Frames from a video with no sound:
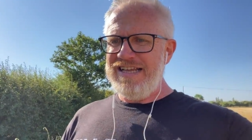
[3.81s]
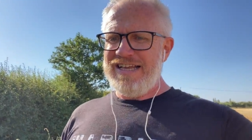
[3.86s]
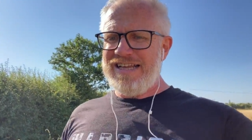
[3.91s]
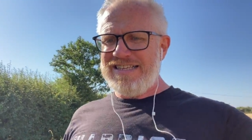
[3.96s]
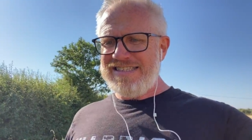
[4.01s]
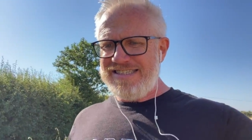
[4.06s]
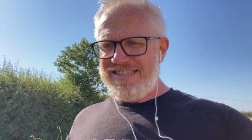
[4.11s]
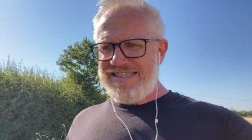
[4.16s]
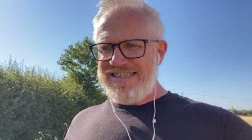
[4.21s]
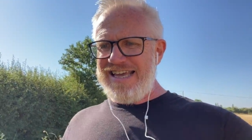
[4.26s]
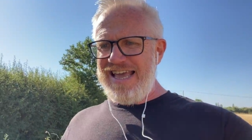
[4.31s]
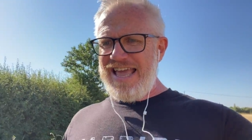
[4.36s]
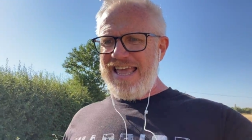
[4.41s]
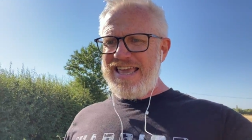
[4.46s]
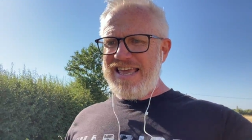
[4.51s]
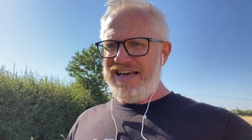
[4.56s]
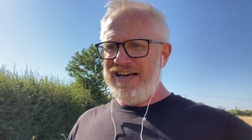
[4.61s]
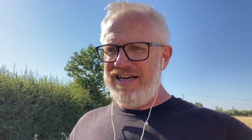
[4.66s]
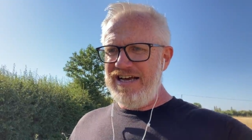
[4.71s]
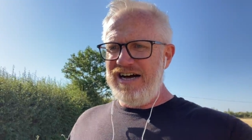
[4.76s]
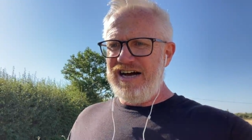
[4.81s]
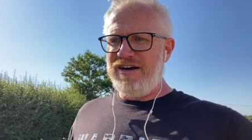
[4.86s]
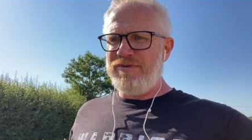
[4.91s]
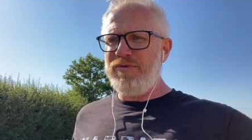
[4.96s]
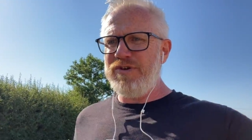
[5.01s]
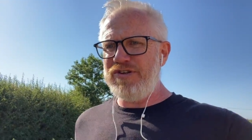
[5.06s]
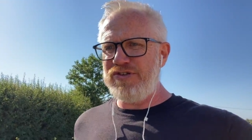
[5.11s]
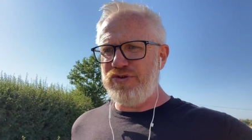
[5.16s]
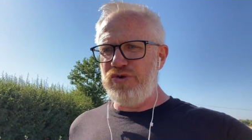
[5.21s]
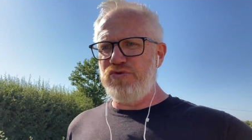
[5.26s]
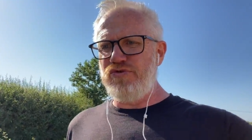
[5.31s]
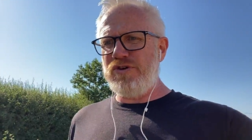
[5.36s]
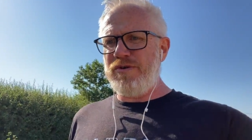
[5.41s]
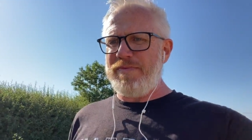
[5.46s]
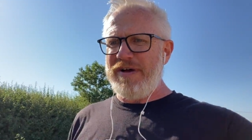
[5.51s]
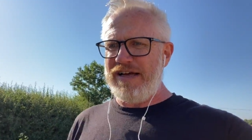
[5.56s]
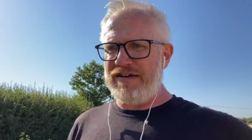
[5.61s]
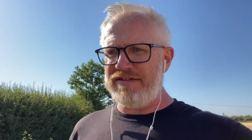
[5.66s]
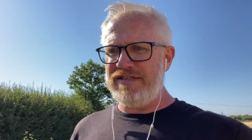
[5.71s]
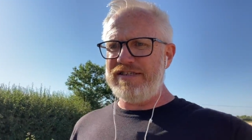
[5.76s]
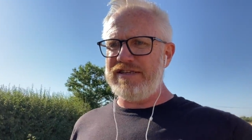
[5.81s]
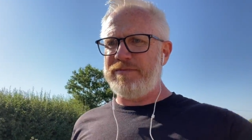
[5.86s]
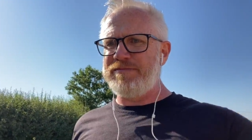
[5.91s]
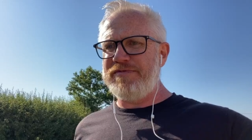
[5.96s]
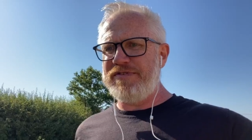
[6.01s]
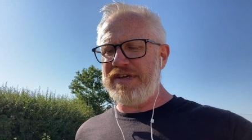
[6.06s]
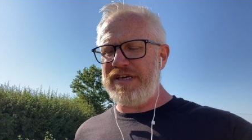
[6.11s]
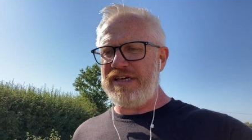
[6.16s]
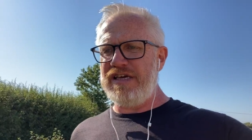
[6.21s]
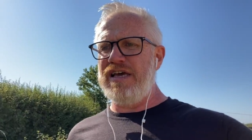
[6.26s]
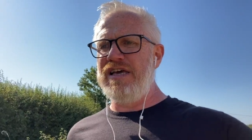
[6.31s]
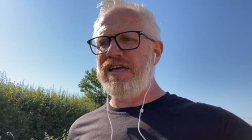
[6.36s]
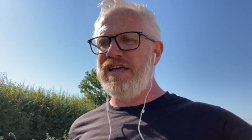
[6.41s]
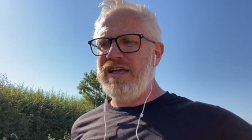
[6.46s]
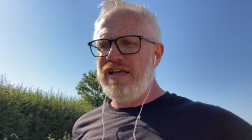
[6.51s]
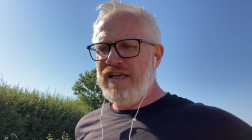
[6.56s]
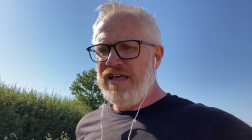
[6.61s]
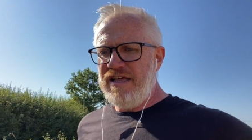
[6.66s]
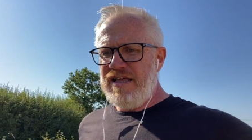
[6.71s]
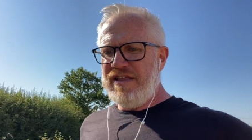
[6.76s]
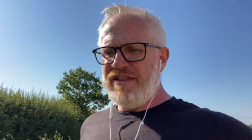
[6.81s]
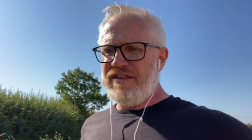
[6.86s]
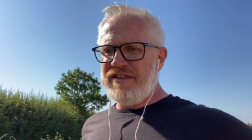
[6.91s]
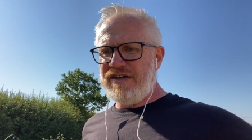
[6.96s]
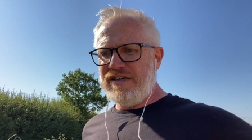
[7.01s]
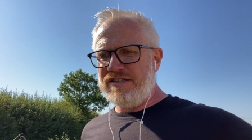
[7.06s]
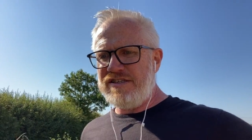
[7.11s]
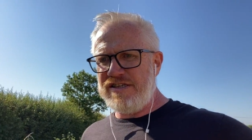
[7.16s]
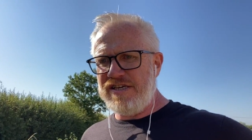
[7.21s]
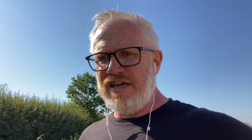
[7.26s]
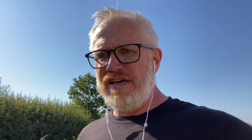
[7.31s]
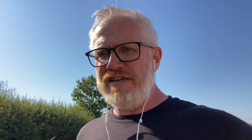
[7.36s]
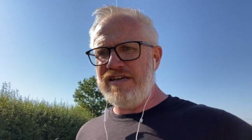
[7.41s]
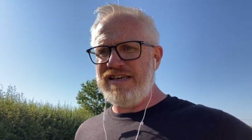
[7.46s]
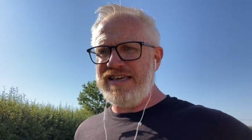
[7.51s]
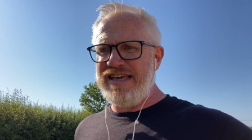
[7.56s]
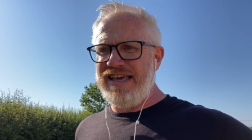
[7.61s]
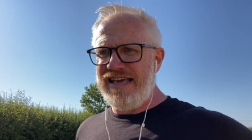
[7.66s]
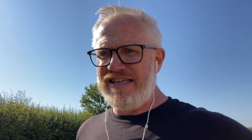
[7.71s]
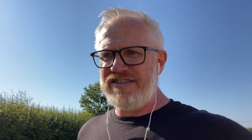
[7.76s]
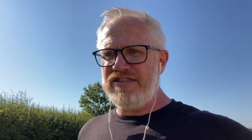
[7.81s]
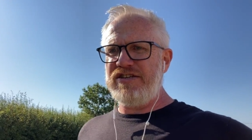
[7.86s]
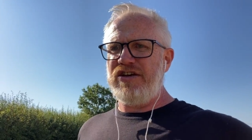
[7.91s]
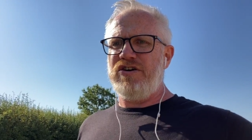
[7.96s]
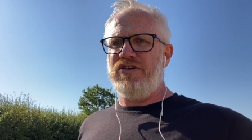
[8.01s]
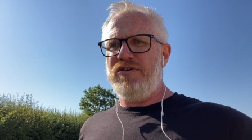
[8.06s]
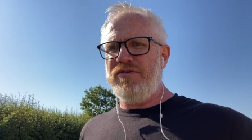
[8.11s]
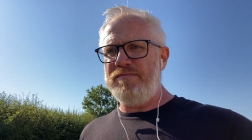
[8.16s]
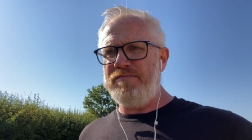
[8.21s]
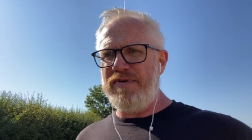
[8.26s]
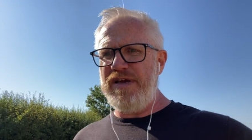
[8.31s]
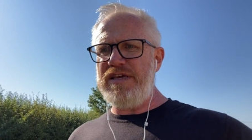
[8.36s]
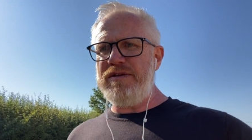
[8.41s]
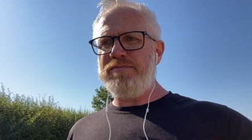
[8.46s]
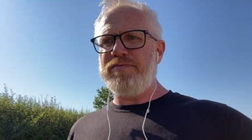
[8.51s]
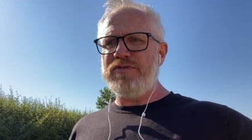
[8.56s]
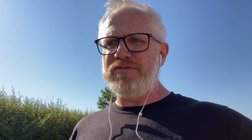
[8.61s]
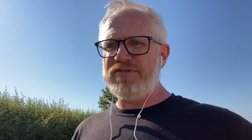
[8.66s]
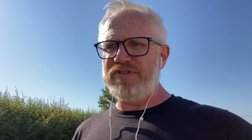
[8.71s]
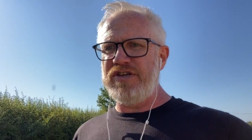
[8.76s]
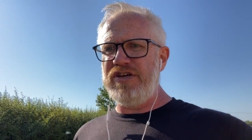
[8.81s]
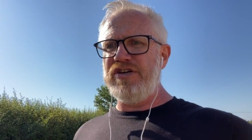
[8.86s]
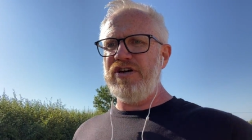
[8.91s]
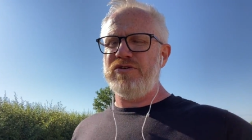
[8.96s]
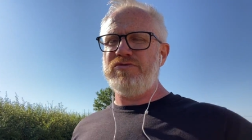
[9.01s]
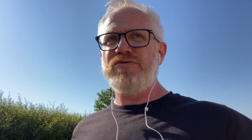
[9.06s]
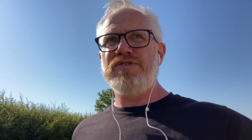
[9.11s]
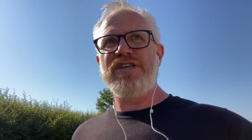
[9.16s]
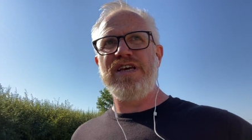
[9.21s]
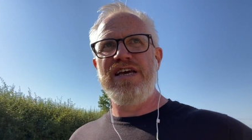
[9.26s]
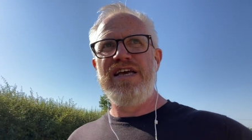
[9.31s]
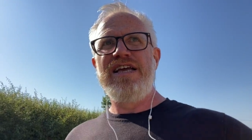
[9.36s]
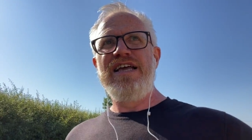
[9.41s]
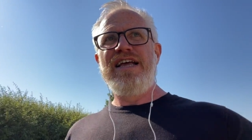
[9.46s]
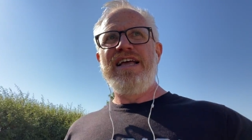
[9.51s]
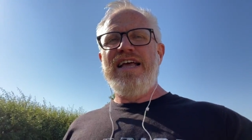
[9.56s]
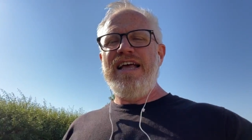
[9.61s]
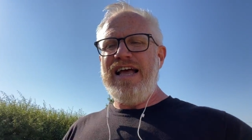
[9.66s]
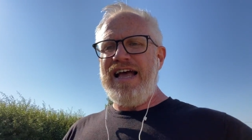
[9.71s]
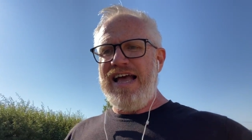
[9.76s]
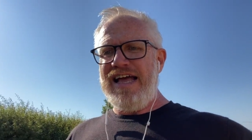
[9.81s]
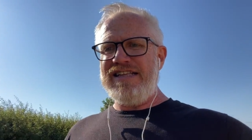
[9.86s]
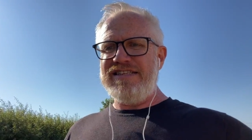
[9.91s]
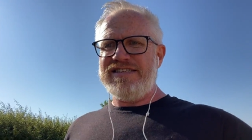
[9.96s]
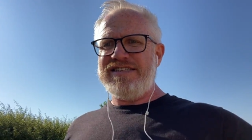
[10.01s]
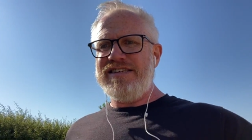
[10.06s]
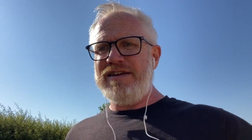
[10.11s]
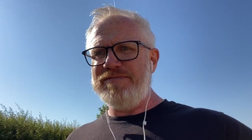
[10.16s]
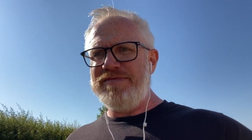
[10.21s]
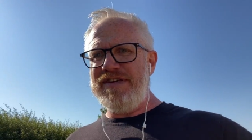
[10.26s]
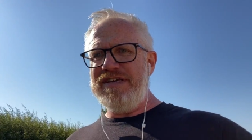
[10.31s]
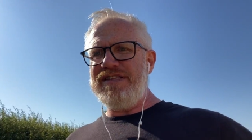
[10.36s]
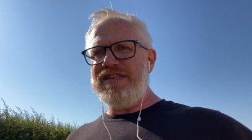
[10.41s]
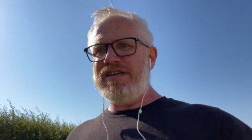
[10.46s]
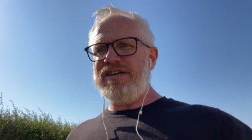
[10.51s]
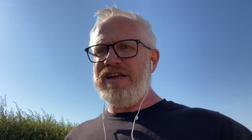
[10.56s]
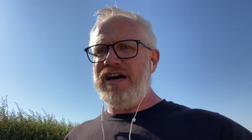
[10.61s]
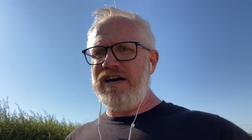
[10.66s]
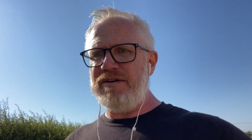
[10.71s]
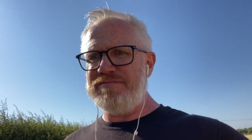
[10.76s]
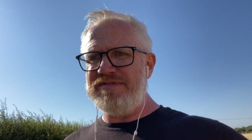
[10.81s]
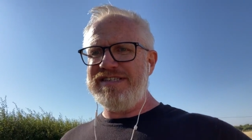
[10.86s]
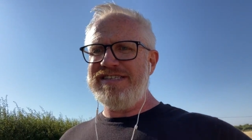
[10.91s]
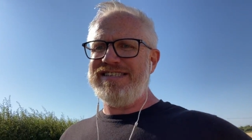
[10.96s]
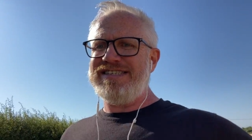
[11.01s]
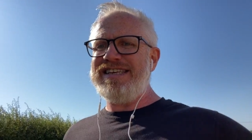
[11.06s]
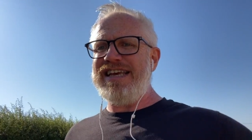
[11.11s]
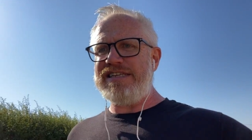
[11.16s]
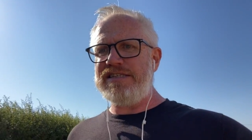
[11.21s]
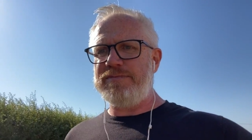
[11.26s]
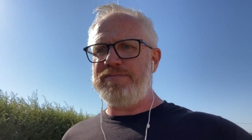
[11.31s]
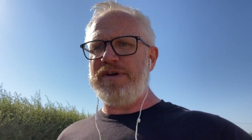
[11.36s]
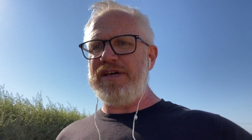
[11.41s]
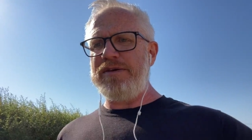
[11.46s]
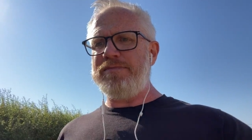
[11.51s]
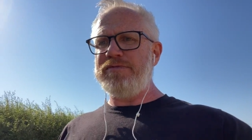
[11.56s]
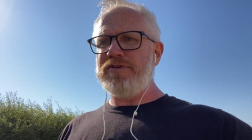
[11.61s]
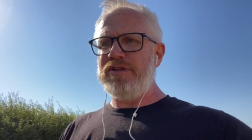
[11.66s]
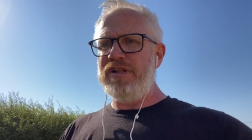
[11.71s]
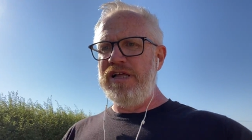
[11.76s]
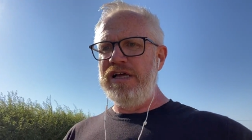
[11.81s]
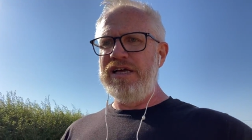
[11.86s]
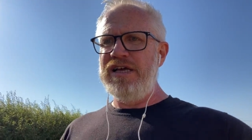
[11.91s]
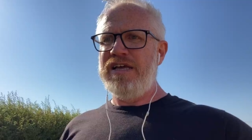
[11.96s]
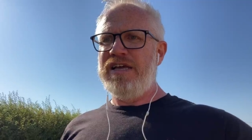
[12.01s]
And today I want to talk about something that gets on people's goat and something that upsets people,